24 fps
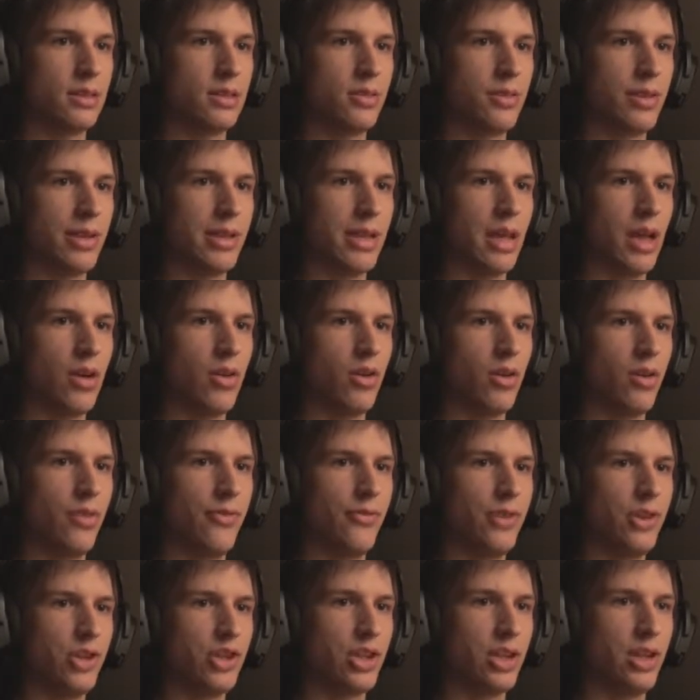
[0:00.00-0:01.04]
So we are now
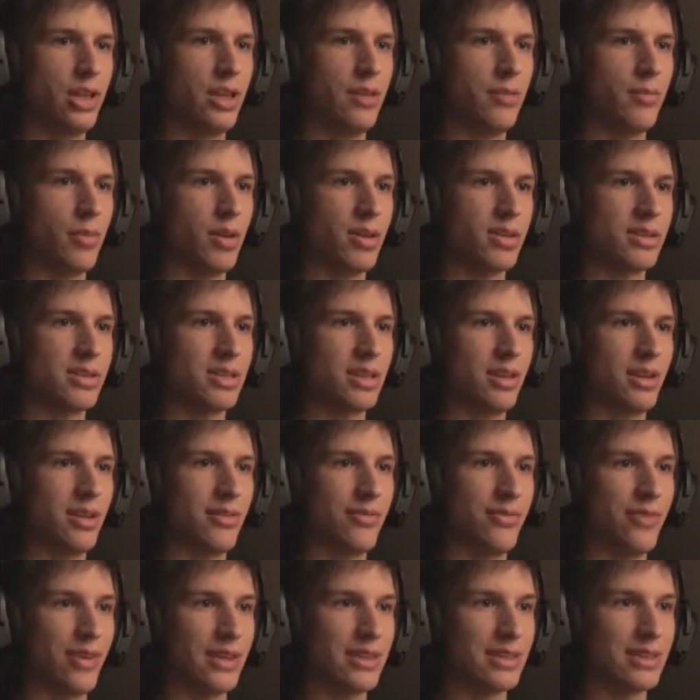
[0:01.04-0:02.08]
officially in monster
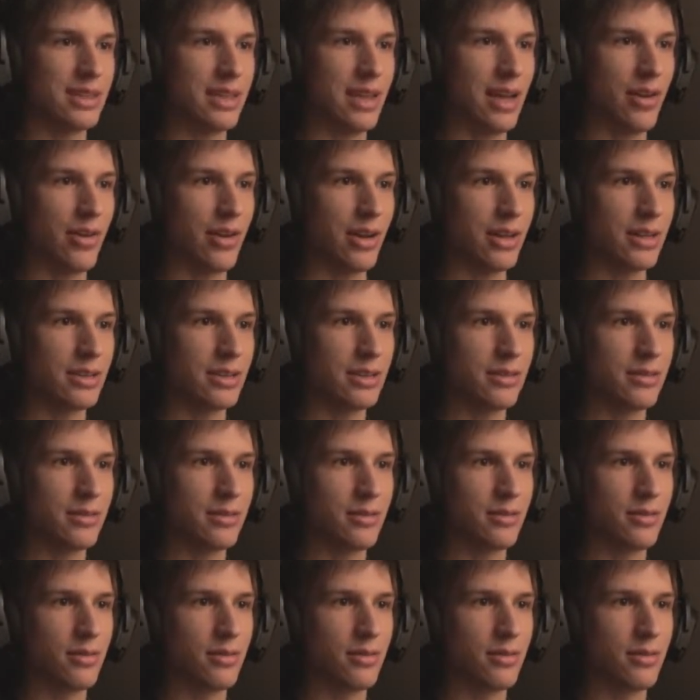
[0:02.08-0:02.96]
infested areas.